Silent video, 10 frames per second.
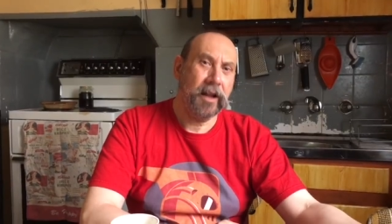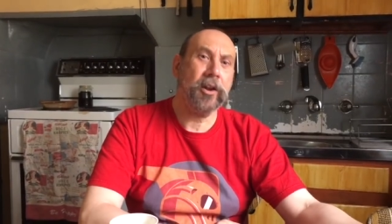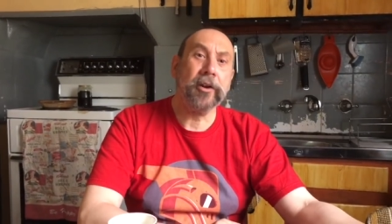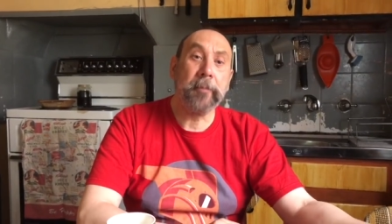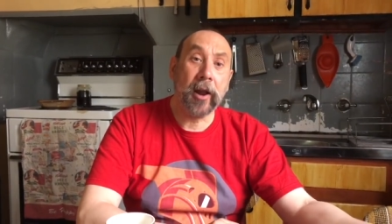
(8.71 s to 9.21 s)
A
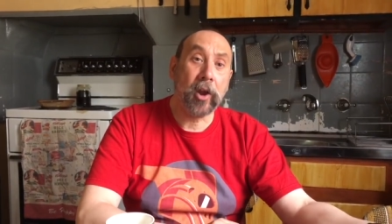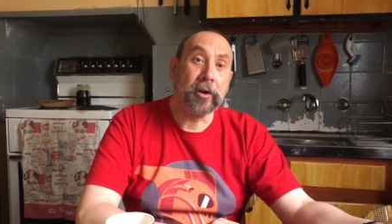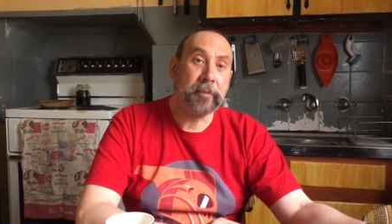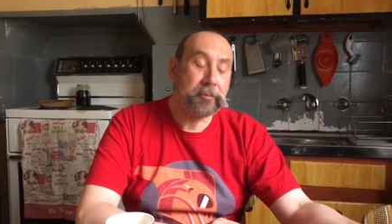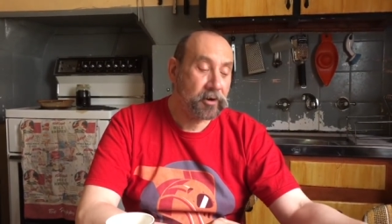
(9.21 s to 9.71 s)
lot
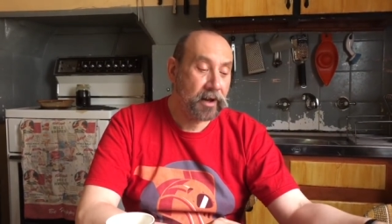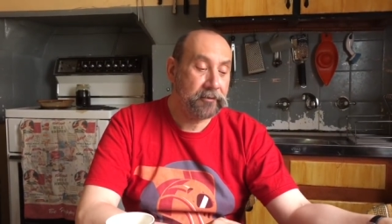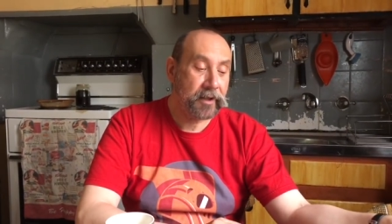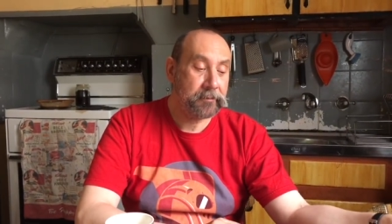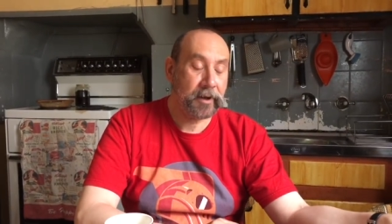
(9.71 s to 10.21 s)
of people
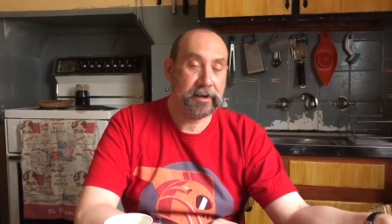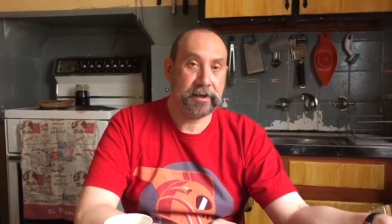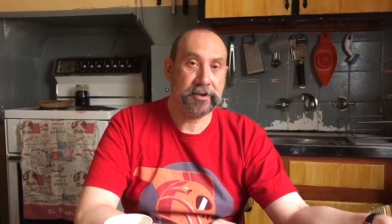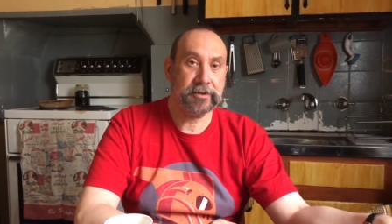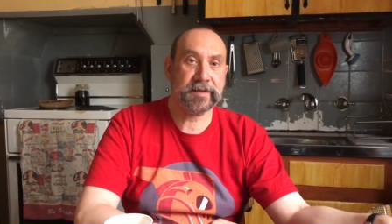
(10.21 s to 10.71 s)
love that
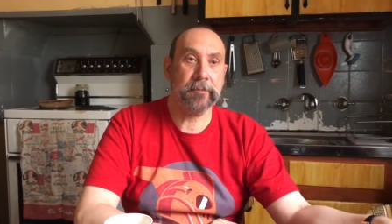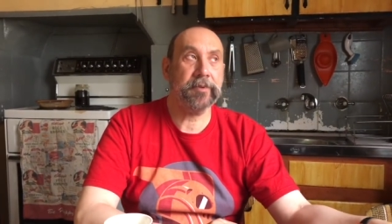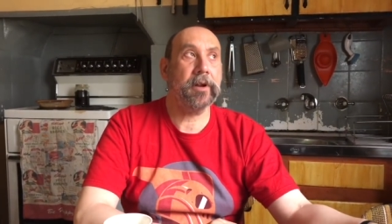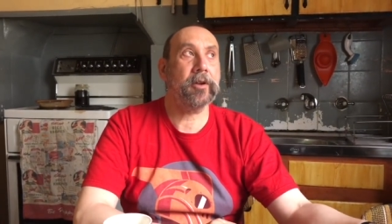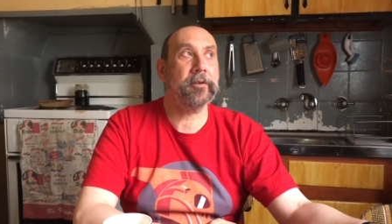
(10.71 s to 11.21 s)
painting too.
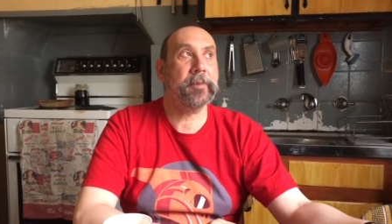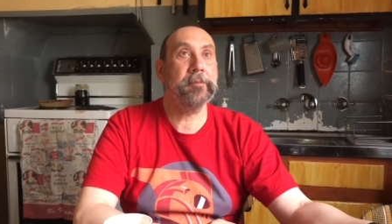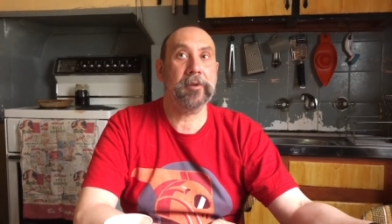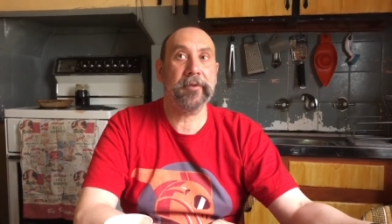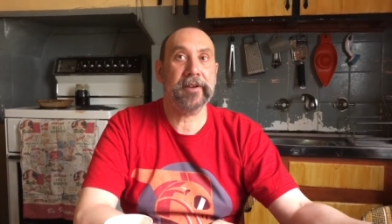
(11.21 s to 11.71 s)
A lot of
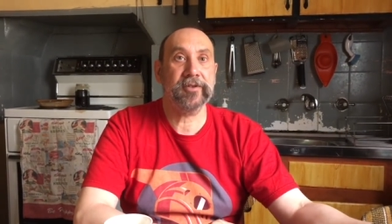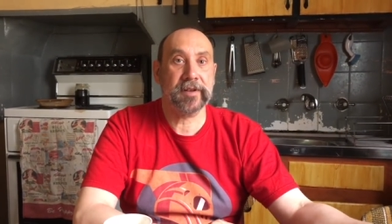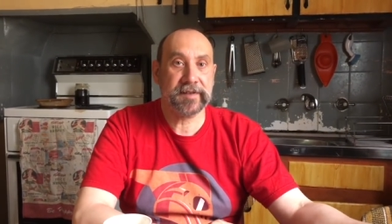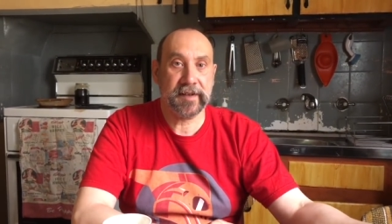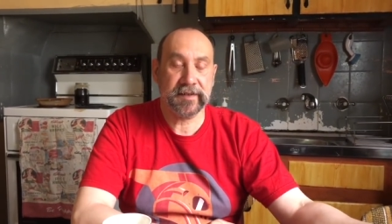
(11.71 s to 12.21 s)
people have
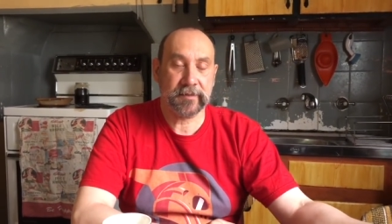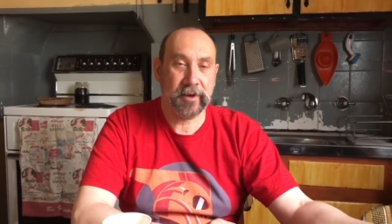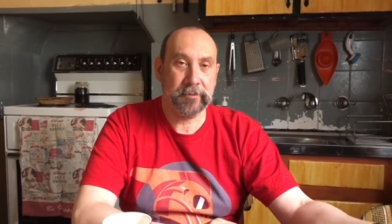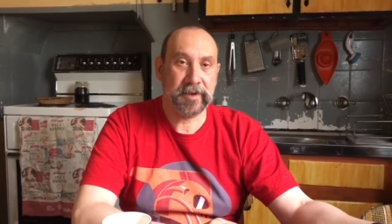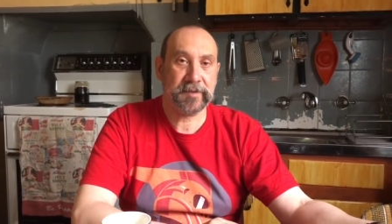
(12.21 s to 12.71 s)
actually said it's
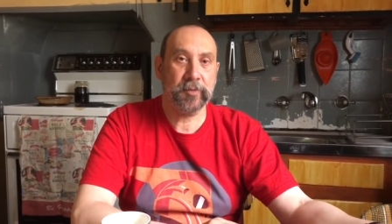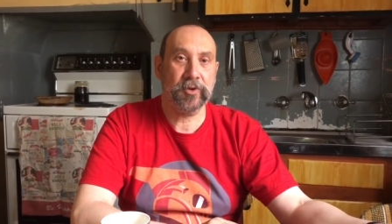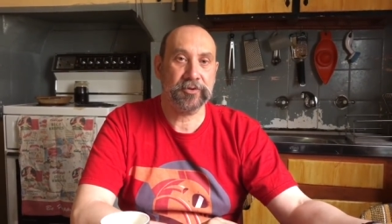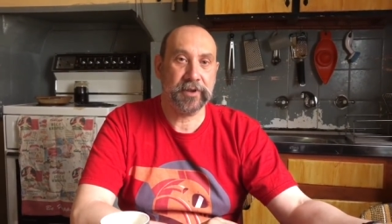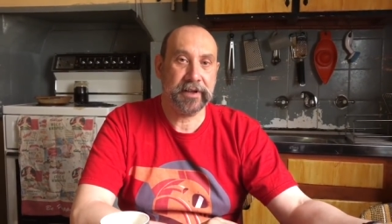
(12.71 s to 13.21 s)
my best
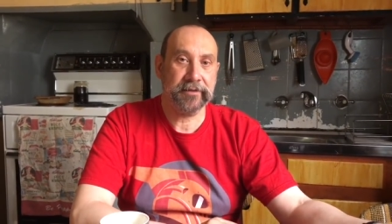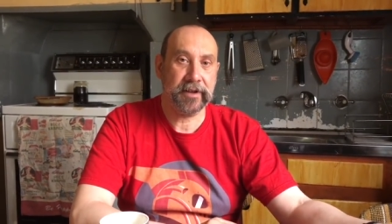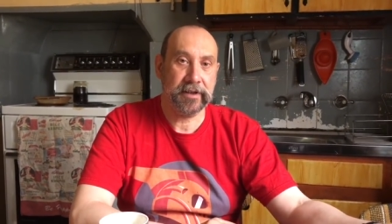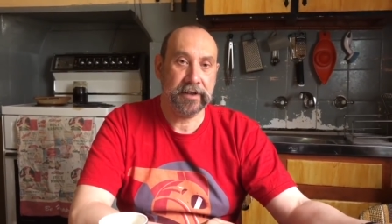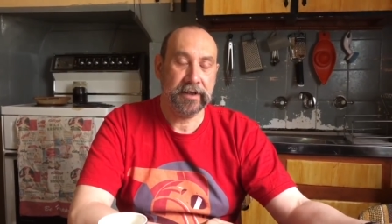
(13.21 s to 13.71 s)
portrait ever.